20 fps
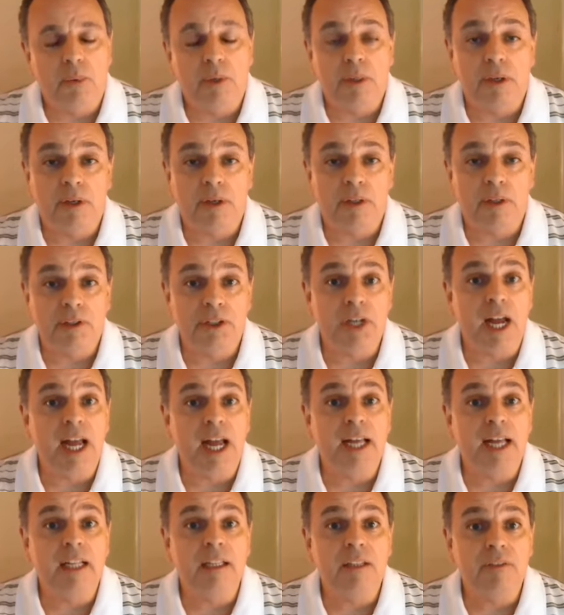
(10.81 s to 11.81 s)
our
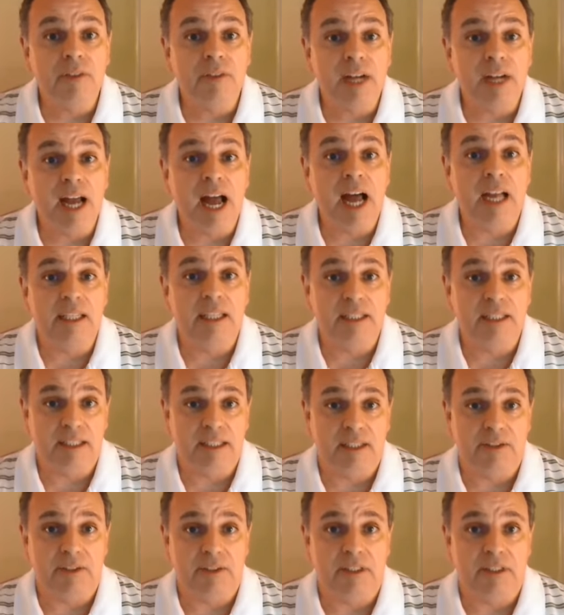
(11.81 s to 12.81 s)
Child of God
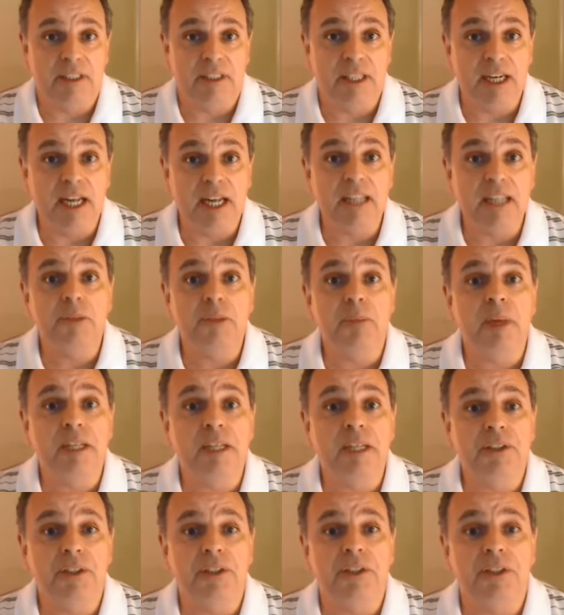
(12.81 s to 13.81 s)
series. Tonight's
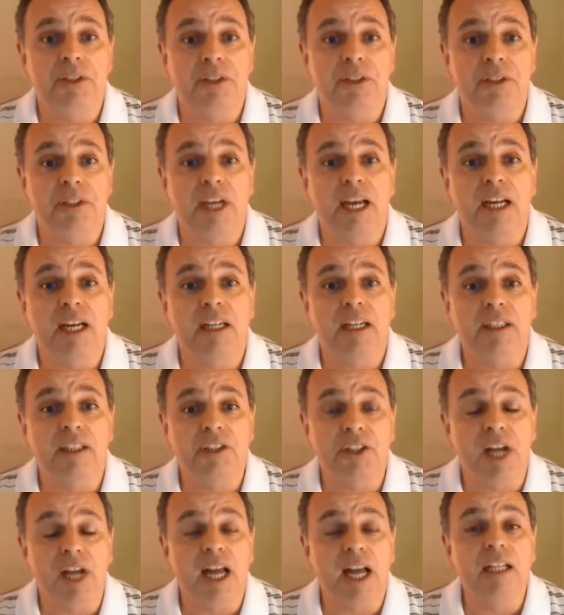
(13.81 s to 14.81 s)
message is entitled The
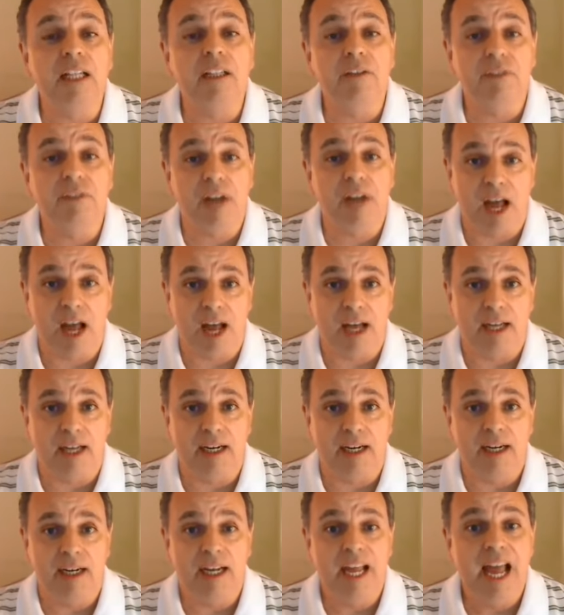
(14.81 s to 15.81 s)
Child of God
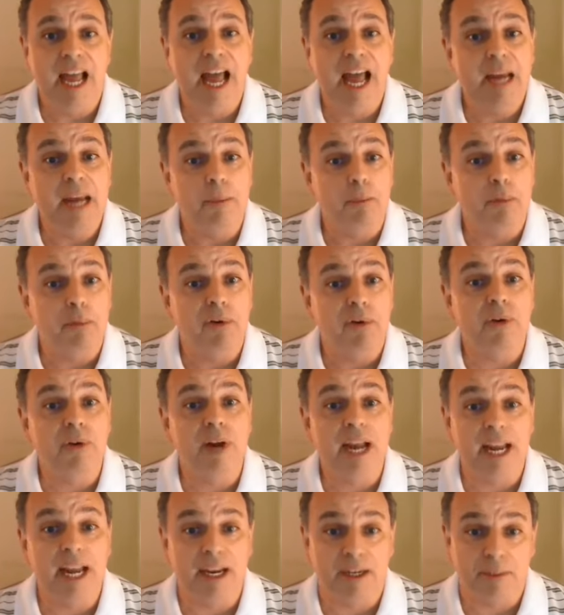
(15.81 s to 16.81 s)
and
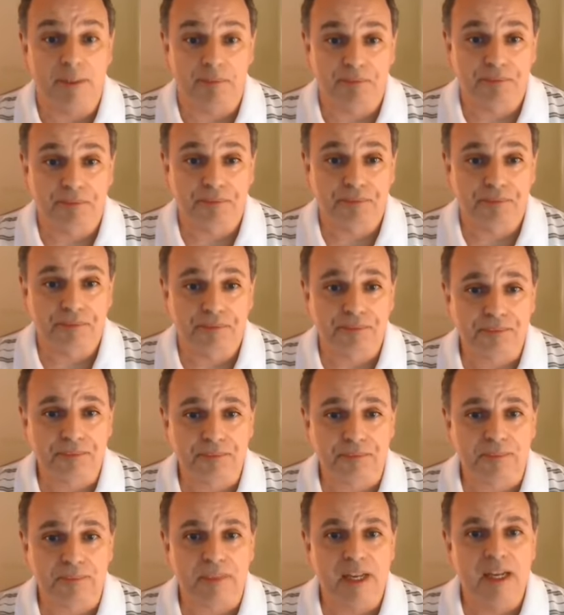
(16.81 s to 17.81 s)
Prayer.
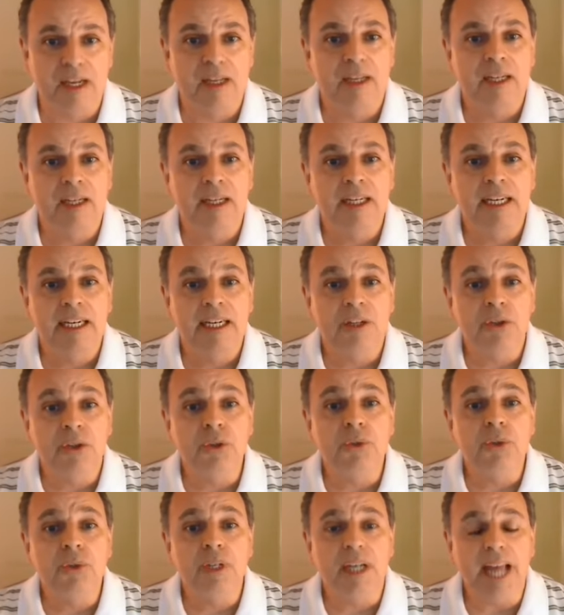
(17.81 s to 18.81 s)
Now
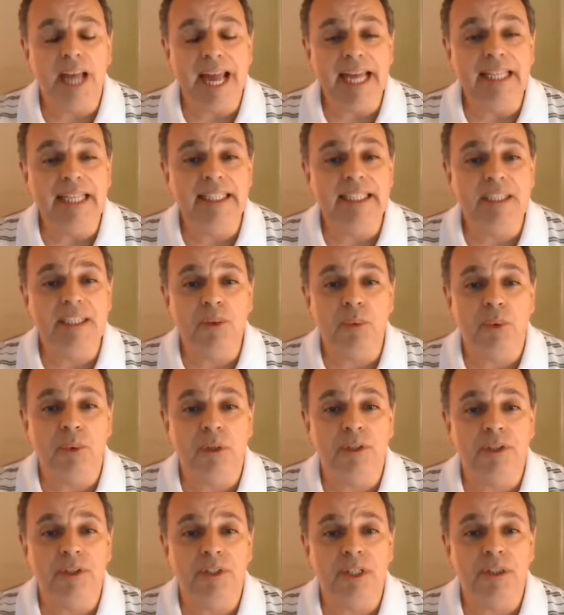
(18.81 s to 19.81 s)
Luke
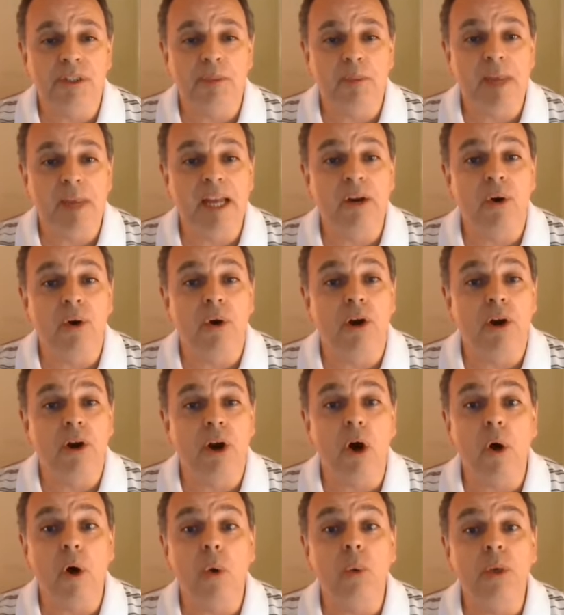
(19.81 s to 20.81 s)
18:1 says men ought
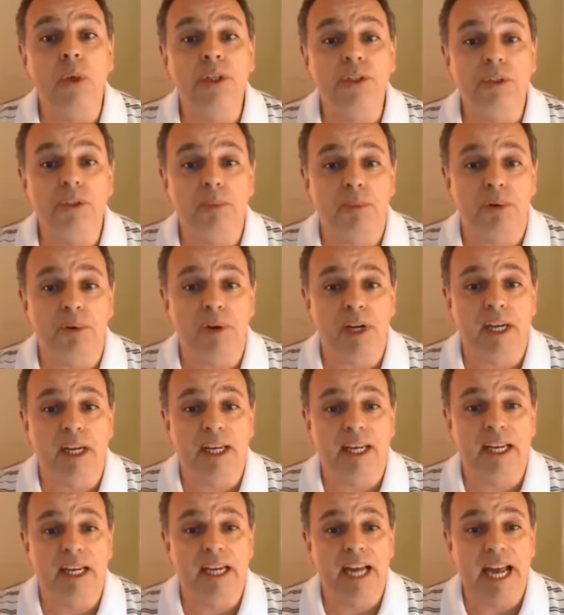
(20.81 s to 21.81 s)
always to
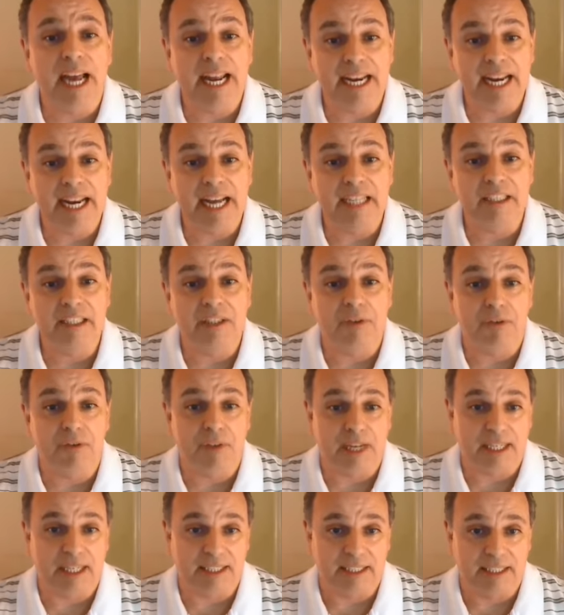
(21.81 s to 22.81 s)
pray and not to
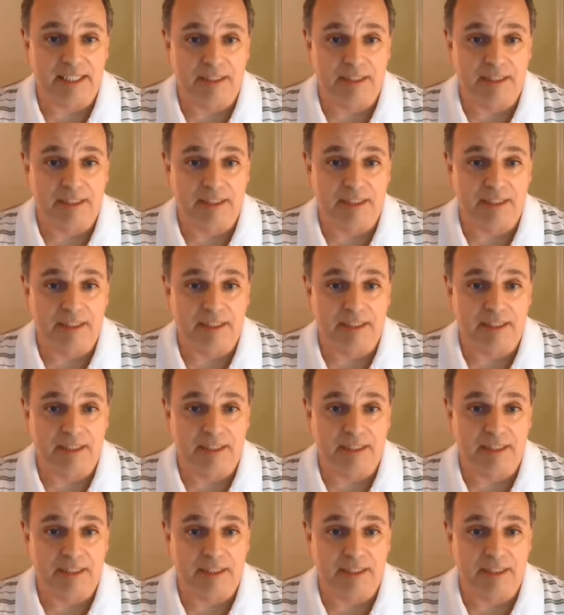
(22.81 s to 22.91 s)
faint.